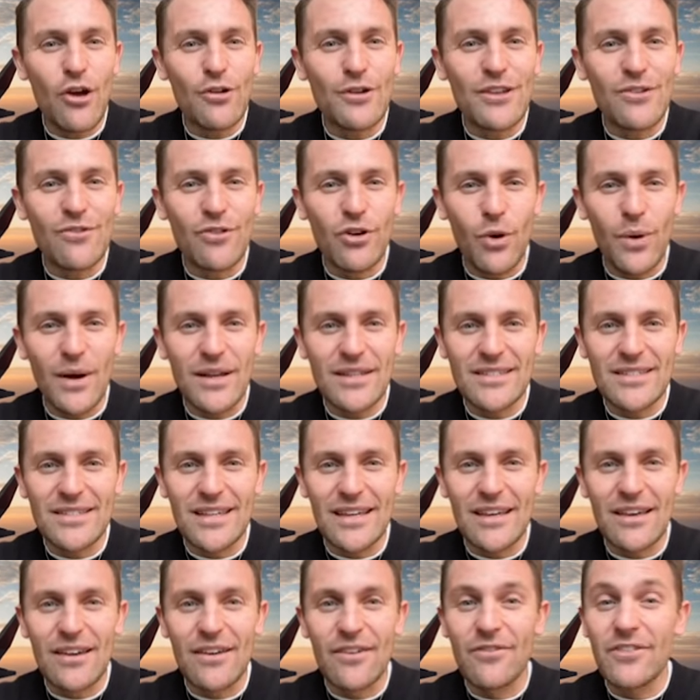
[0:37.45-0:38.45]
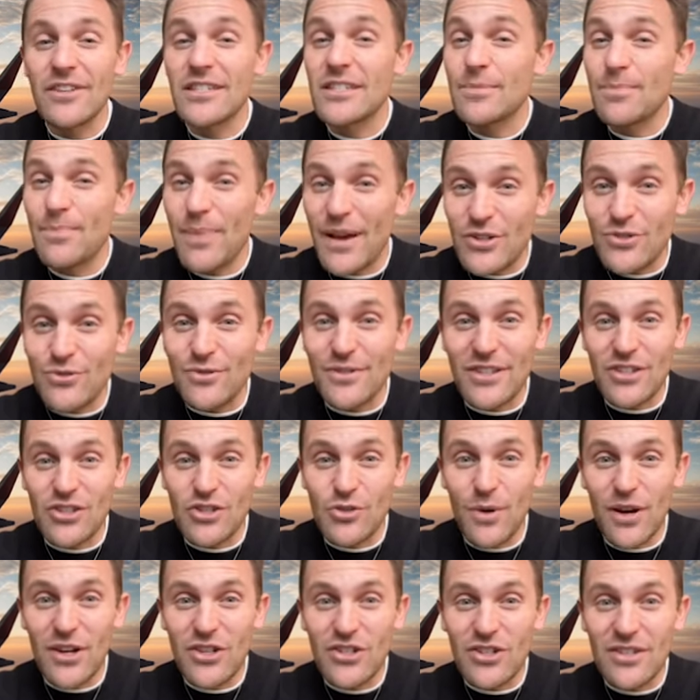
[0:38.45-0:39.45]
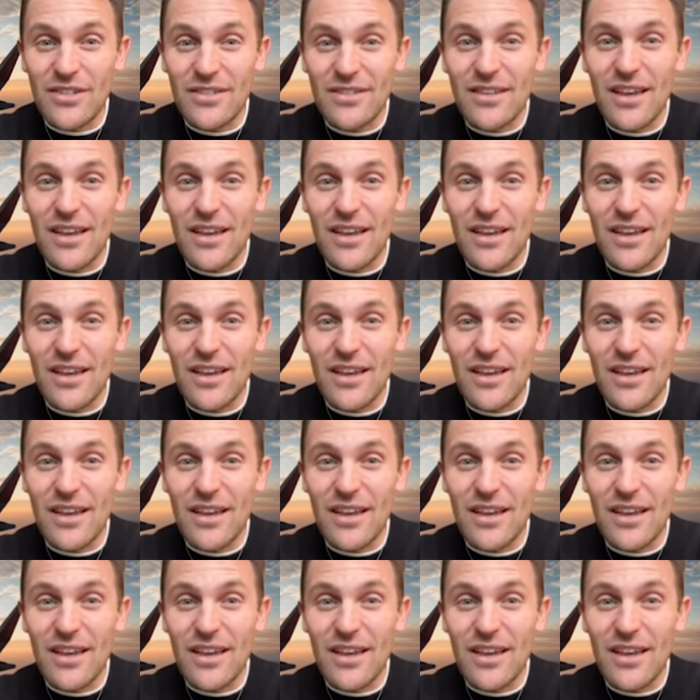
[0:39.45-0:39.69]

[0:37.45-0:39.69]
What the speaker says: only request it for special situations,